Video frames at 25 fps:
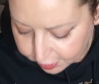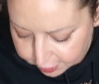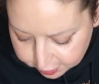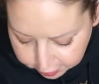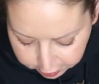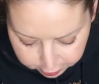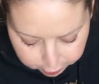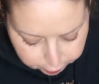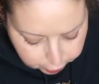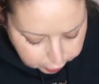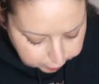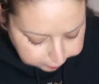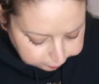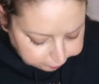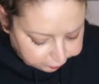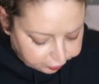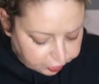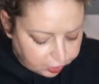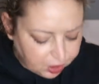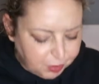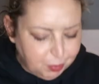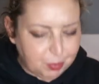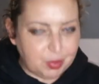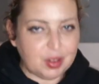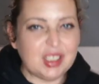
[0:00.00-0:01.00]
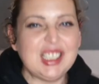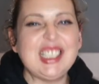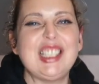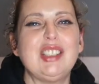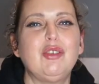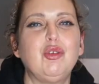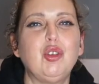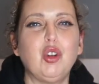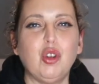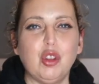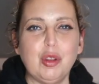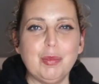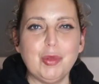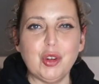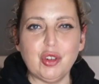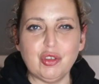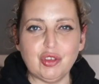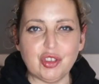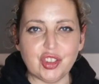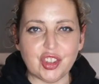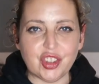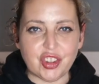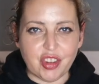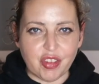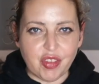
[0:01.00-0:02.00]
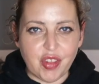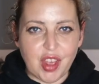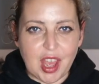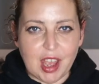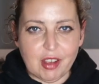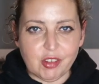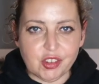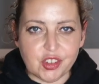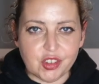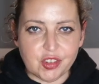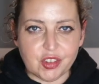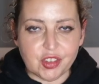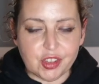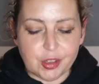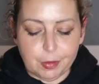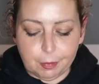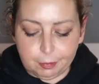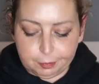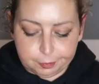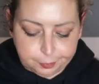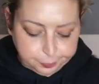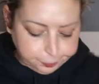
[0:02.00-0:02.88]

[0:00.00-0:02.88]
I don't know what, do we still call them hundreds and thousands?